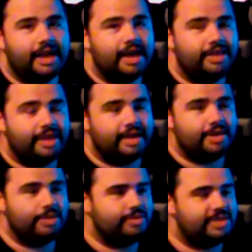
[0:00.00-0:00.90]
the
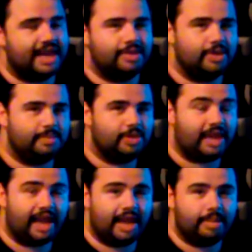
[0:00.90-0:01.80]
new
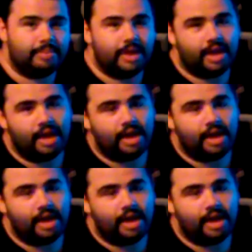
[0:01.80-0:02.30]
downloadable game.